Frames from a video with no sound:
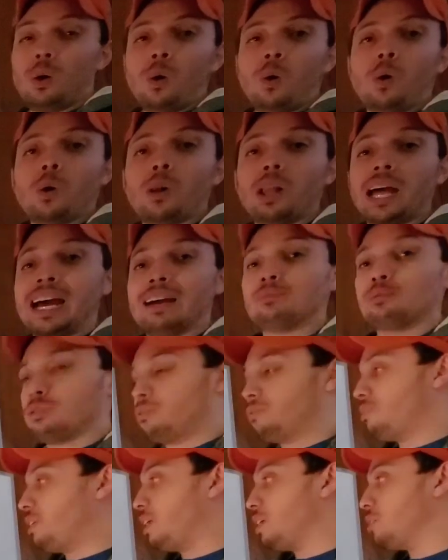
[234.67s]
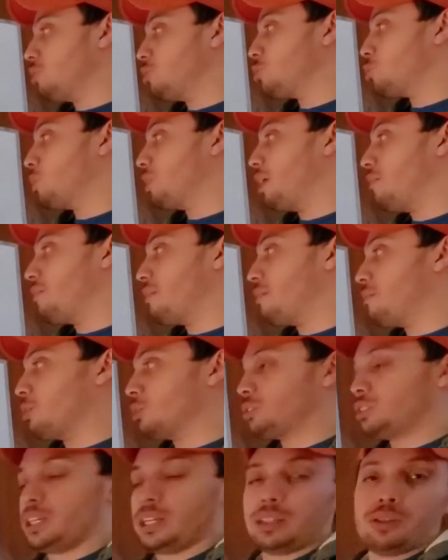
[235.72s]
all absolute values will have a
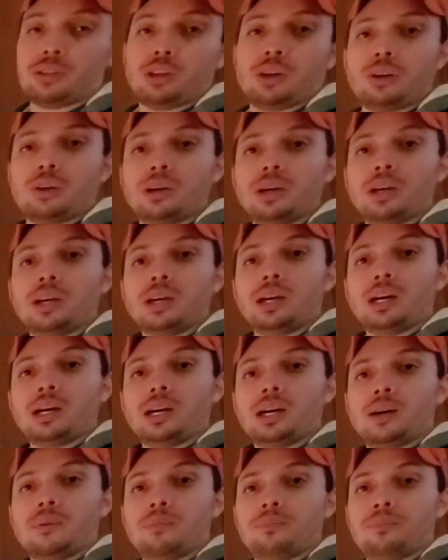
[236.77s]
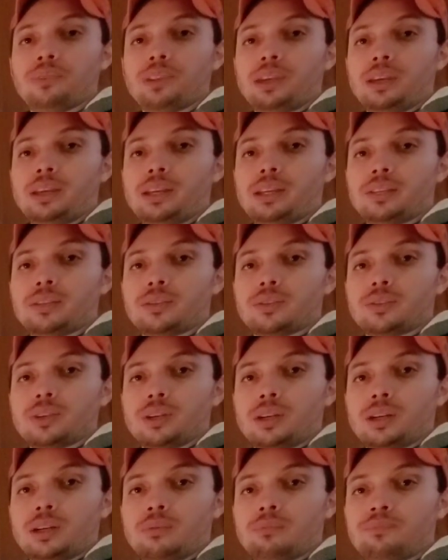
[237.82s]
vertex. So um, it is
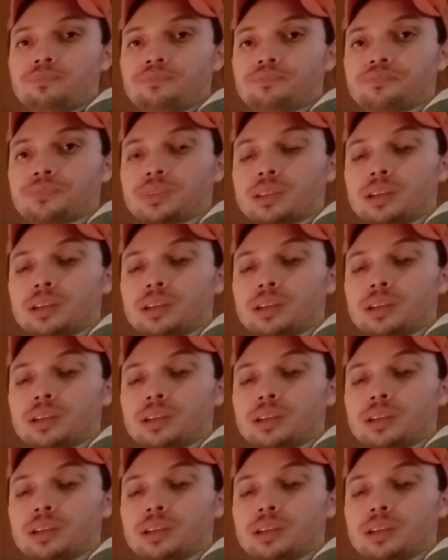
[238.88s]
um,